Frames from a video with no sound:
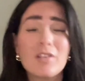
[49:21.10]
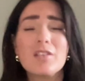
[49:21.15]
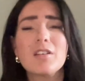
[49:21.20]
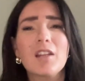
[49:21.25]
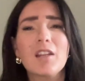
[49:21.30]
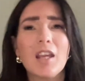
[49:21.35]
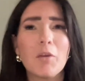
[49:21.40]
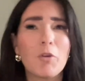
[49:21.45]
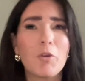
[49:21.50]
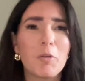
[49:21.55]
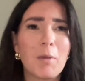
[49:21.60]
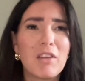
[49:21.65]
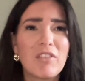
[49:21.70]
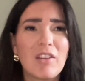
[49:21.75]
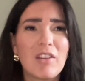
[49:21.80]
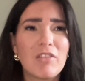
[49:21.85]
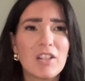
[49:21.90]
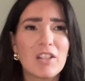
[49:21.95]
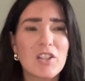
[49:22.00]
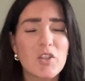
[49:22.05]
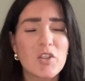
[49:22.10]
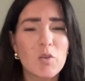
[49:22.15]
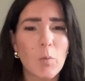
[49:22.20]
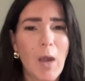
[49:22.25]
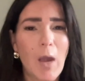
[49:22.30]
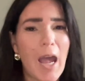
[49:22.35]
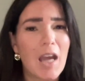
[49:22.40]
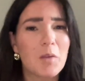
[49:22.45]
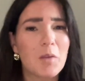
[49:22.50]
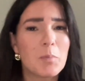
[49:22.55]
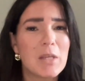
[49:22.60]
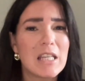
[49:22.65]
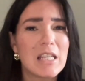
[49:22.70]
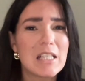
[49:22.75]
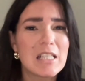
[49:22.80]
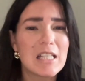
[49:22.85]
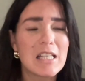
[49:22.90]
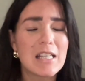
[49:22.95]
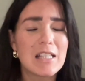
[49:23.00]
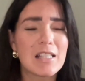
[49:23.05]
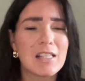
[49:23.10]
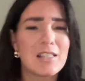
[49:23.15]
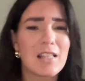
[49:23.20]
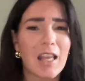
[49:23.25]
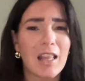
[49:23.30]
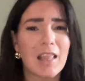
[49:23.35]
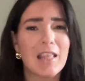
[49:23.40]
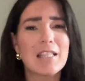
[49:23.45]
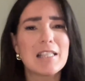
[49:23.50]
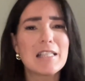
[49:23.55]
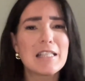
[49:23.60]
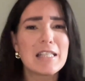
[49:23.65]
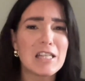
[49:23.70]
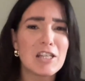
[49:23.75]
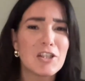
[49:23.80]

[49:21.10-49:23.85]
Personally, one of my favorite swag pieces is like this